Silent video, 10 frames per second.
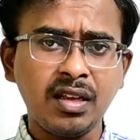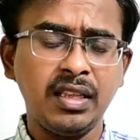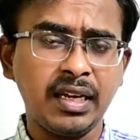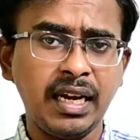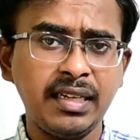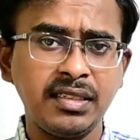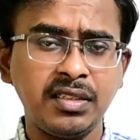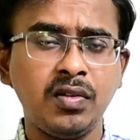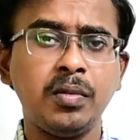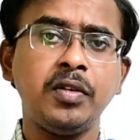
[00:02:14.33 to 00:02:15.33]
the classes
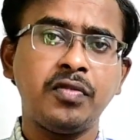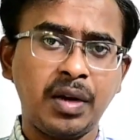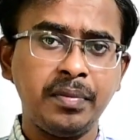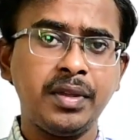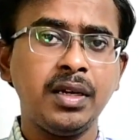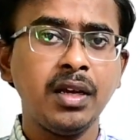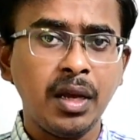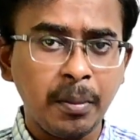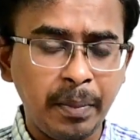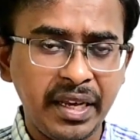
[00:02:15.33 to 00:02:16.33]
will be from the
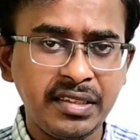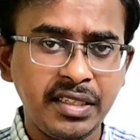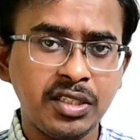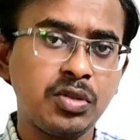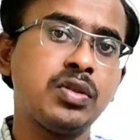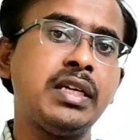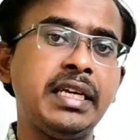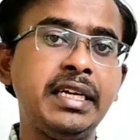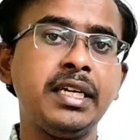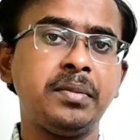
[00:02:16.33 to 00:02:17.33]
basics to the
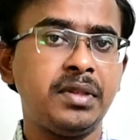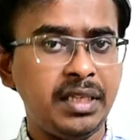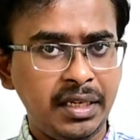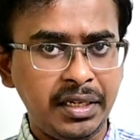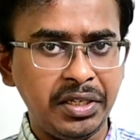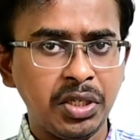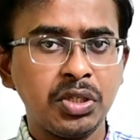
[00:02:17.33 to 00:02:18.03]
in depth theory.